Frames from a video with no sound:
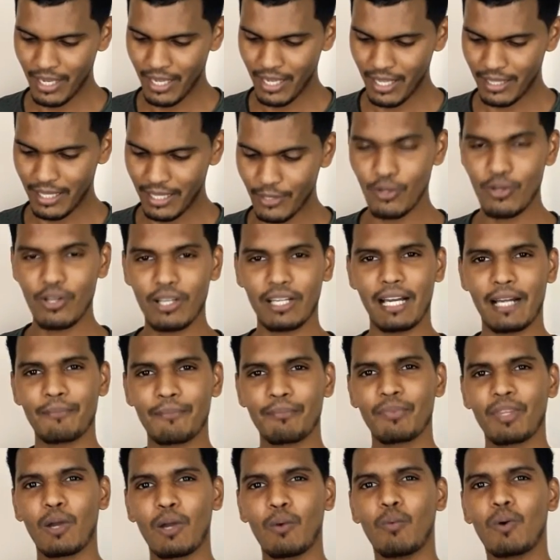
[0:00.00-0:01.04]
Then you look at
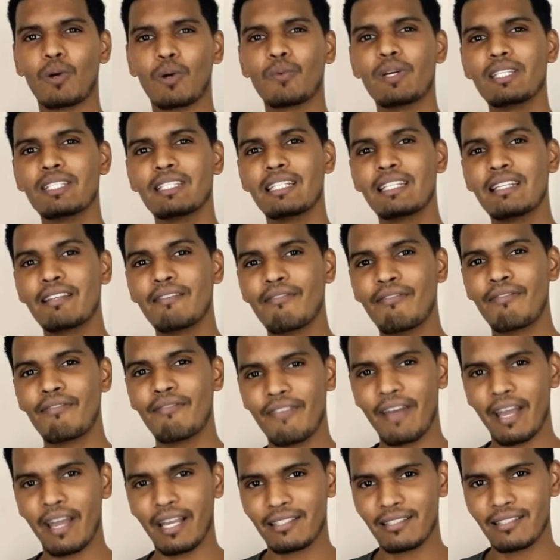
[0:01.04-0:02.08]
what was the
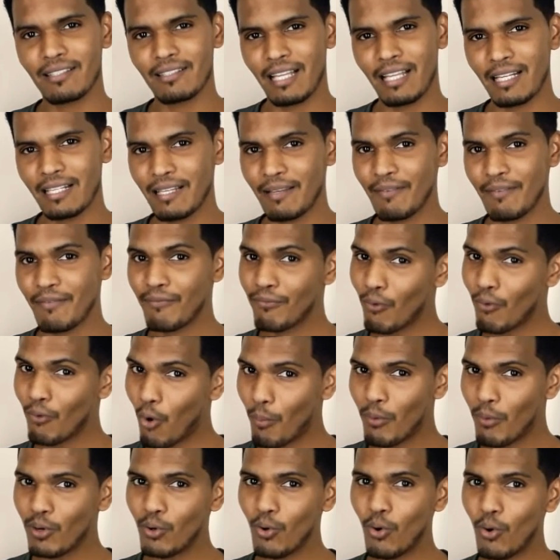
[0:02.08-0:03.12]
defect that the
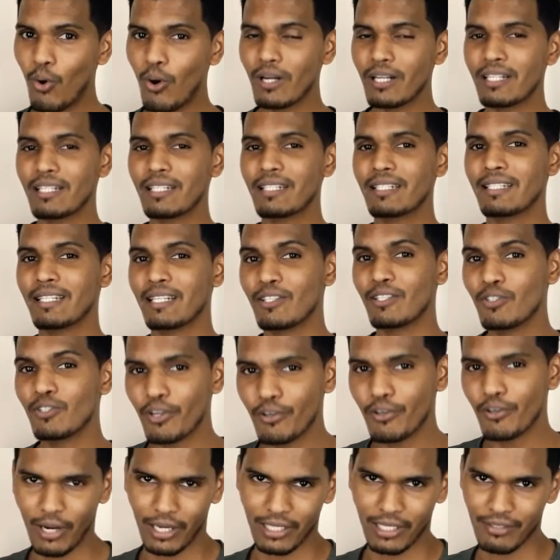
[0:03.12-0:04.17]
former law did not
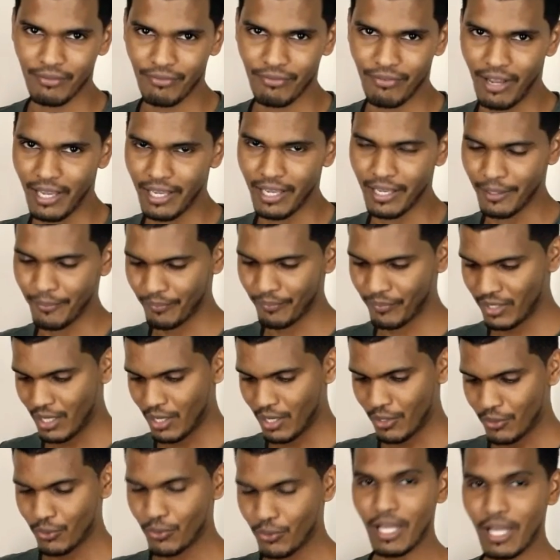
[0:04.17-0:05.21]
rectify.
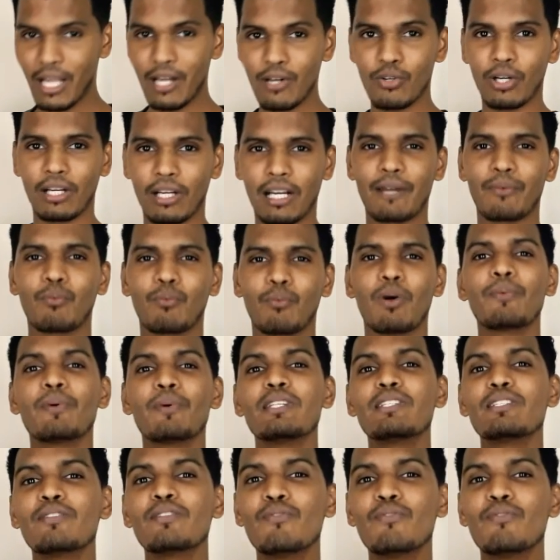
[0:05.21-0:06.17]
You then look at what was the